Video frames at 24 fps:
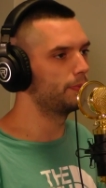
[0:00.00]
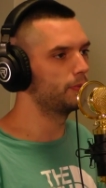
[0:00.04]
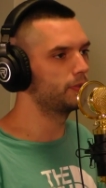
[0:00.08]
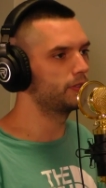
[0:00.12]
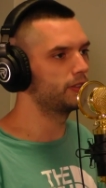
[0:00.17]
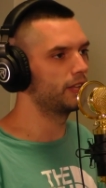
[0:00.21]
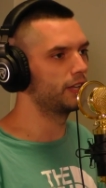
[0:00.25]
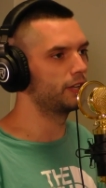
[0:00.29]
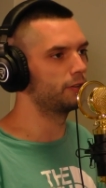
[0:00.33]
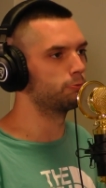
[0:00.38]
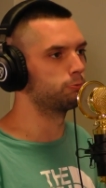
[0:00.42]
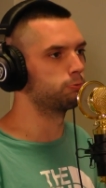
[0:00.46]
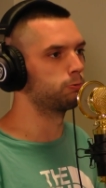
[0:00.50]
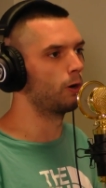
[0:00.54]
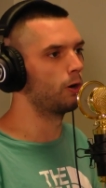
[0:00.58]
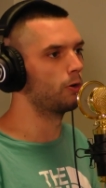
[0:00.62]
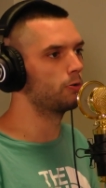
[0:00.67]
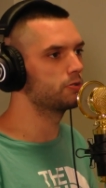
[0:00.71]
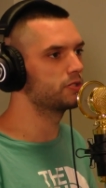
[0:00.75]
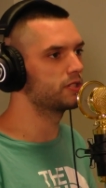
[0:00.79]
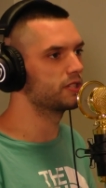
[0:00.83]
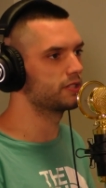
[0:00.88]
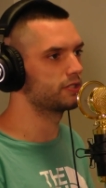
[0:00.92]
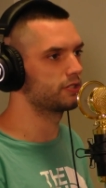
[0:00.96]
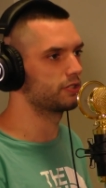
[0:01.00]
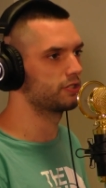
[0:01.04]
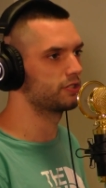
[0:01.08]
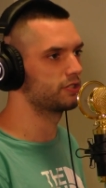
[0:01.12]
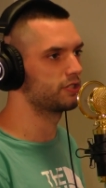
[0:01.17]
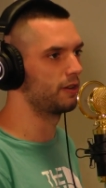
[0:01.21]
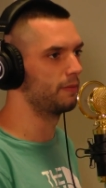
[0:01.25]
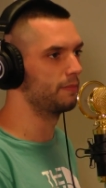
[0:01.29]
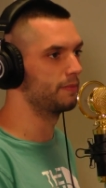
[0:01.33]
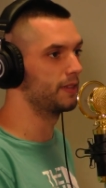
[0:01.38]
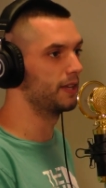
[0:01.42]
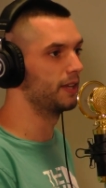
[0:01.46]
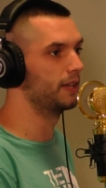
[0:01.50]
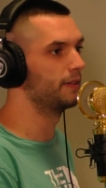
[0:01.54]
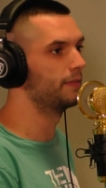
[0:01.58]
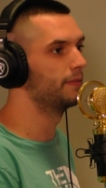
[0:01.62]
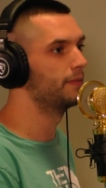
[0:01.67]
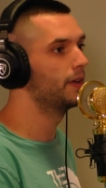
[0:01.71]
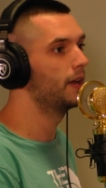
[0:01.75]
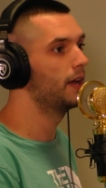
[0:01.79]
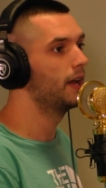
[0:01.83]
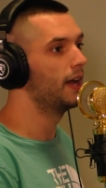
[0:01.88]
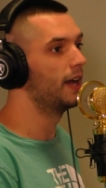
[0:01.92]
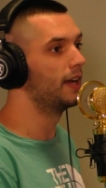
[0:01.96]
like roses or something,
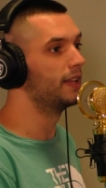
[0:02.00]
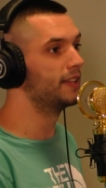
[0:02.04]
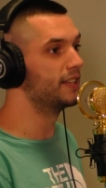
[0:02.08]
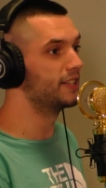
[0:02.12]
and